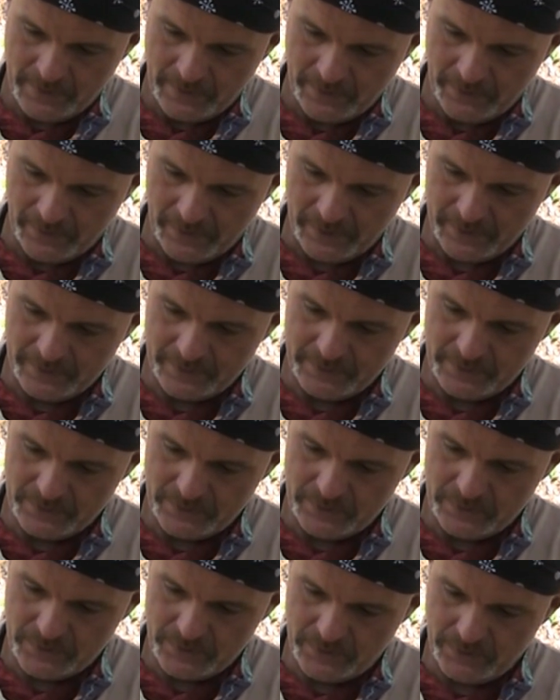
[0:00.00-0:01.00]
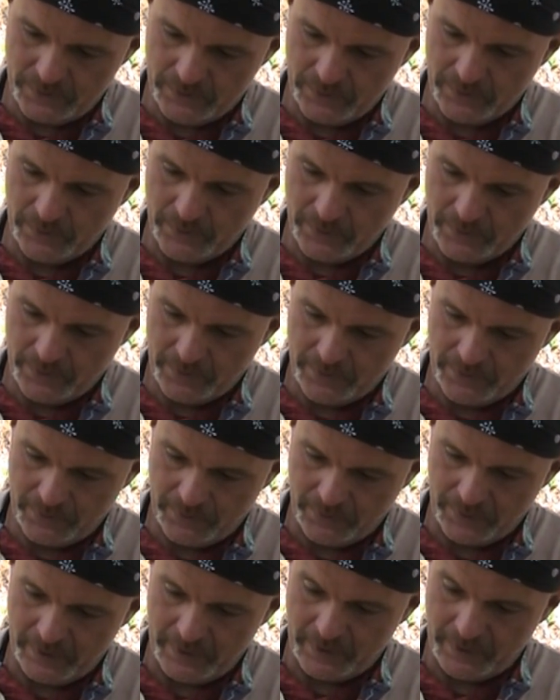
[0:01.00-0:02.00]
1, 2,
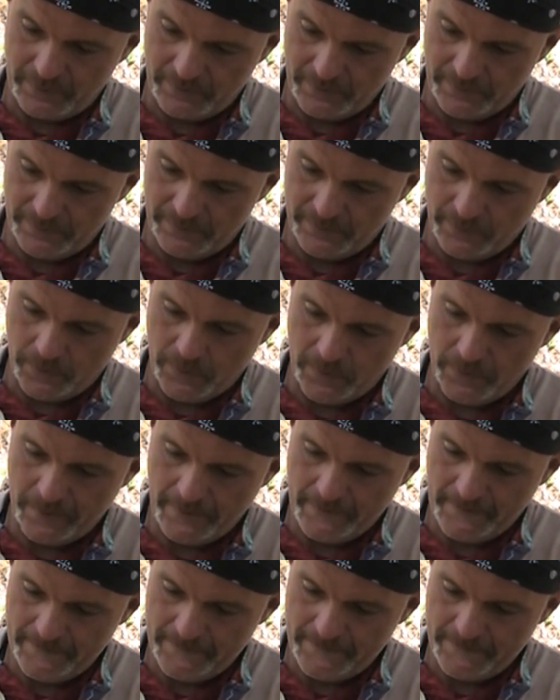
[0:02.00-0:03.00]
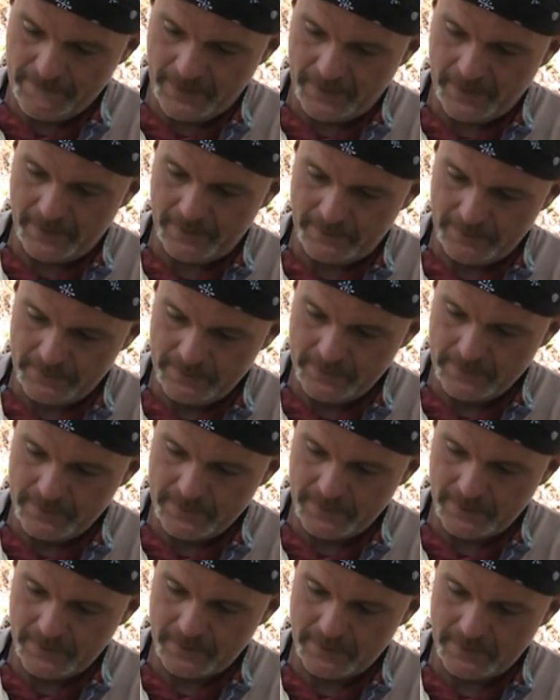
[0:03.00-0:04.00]
3, 4, 5,
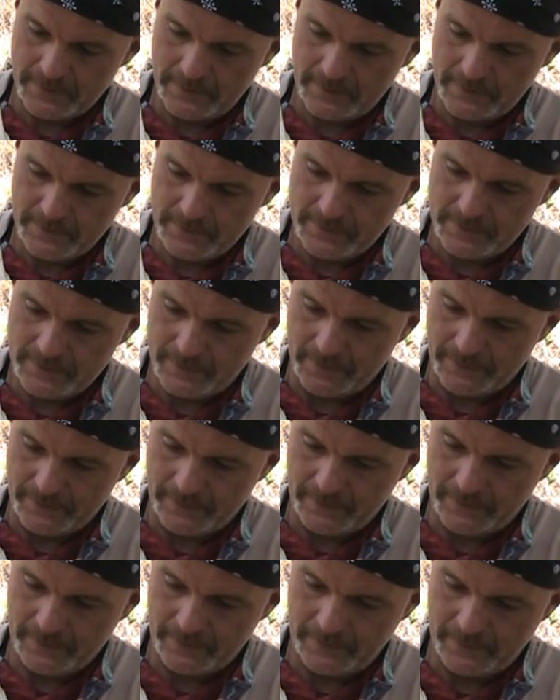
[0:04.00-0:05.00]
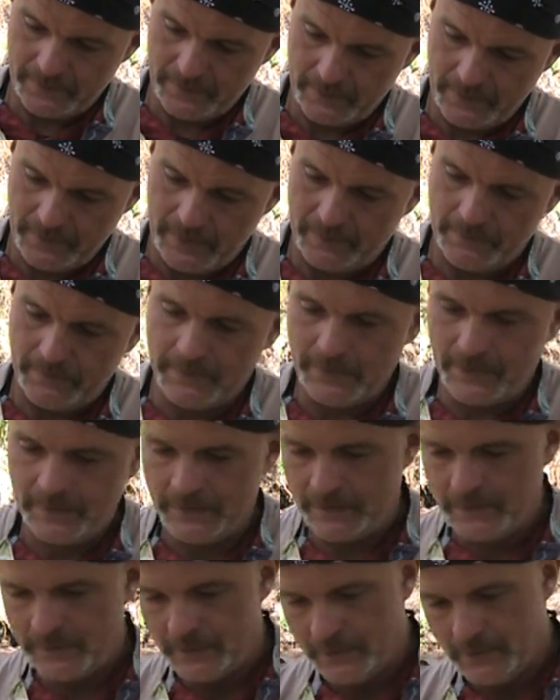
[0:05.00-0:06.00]
6, 7, 8.
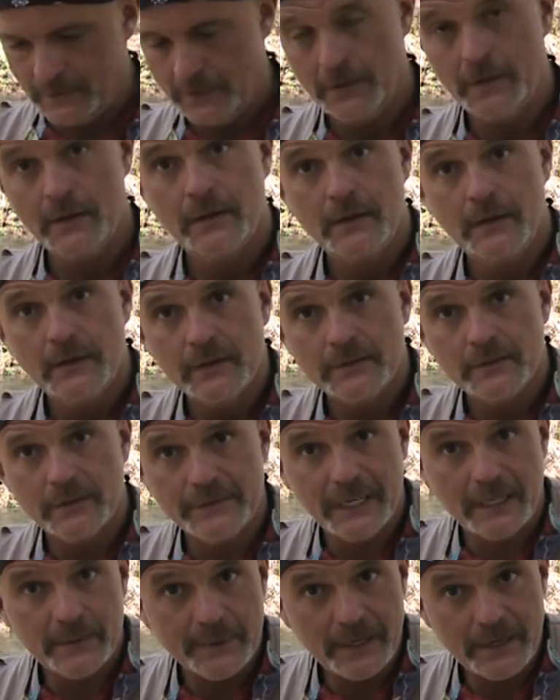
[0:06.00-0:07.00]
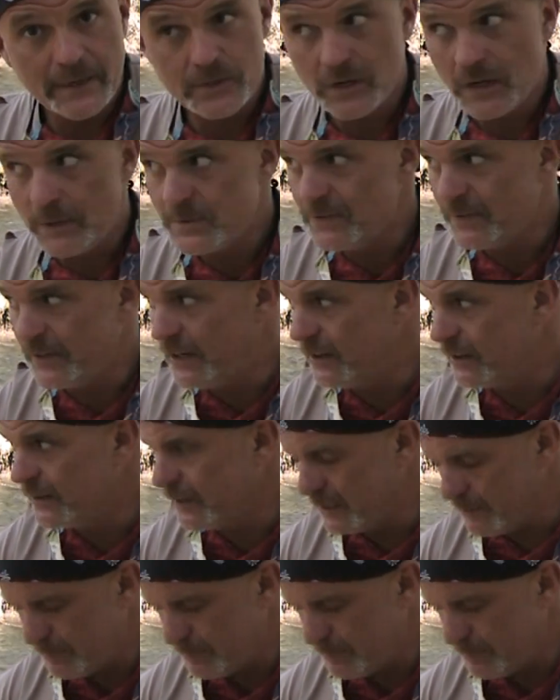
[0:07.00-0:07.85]
So I've added my 8 drops of alkaline